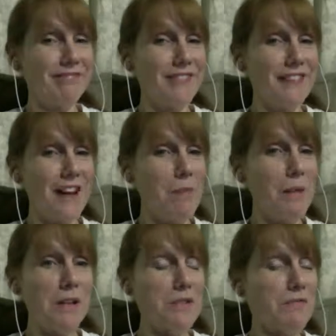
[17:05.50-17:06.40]

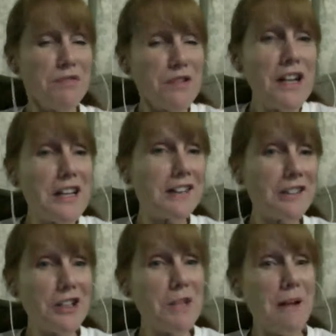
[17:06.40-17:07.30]
about some free
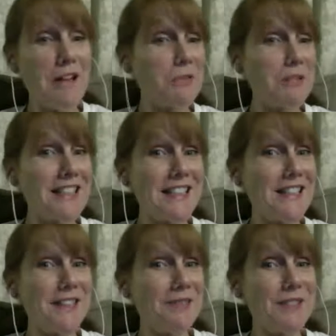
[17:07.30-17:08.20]
learning management
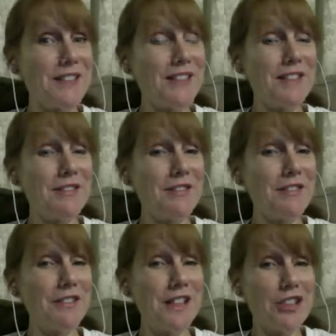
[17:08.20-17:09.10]
systems,
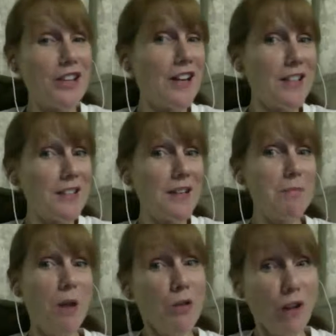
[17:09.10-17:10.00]
such as
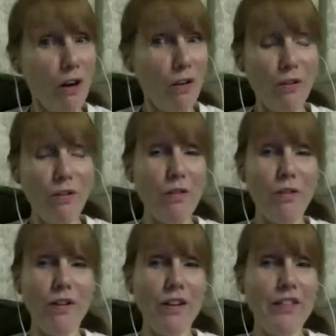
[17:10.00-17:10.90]
Edmodo
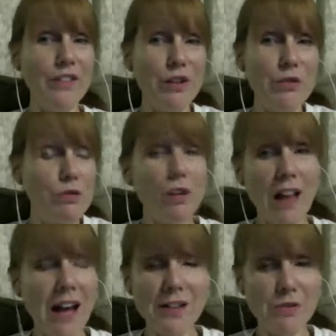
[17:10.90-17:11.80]
or even Google
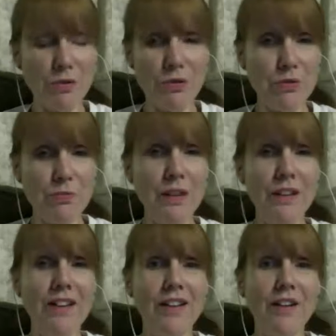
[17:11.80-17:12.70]
Classroom,
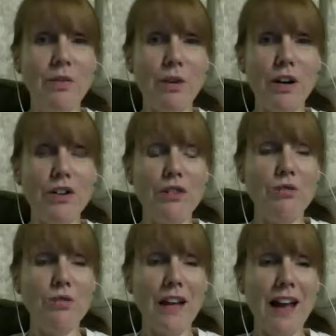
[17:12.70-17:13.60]
where you
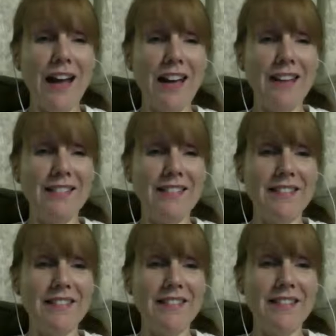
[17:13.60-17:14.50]
can,
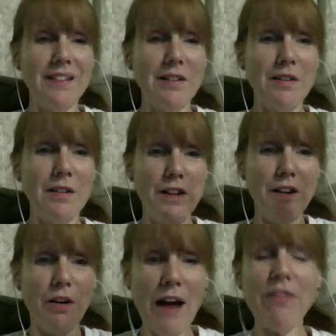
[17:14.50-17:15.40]

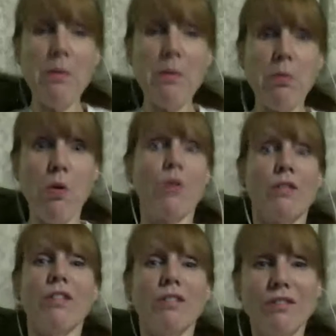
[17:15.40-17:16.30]
have that
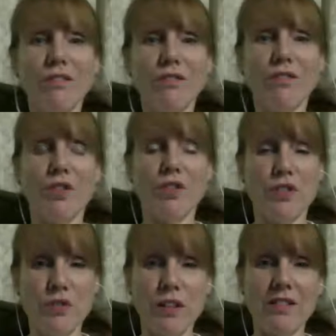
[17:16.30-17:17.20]
portal for the
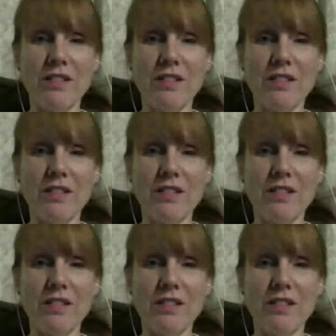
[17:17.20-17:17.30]
students.